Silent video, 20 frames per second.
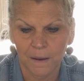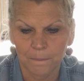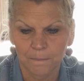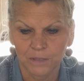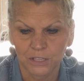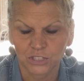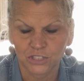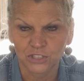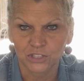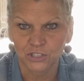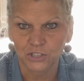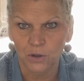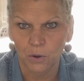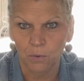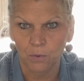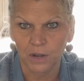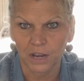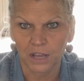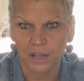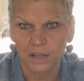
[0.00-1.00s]

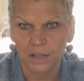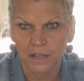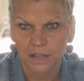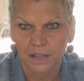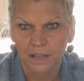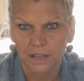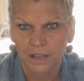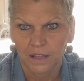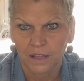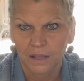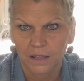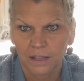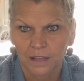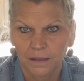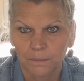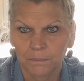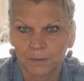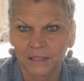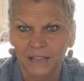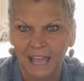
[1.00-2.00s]
stone
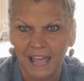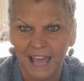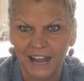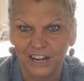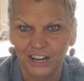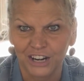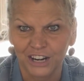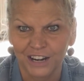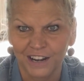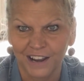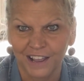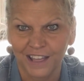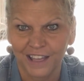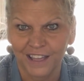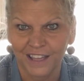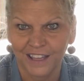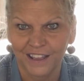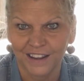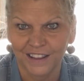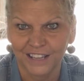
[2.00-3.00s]
platter,
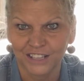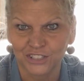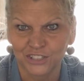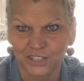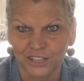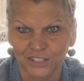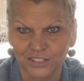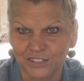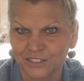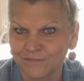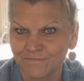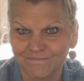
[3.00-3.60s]
and it just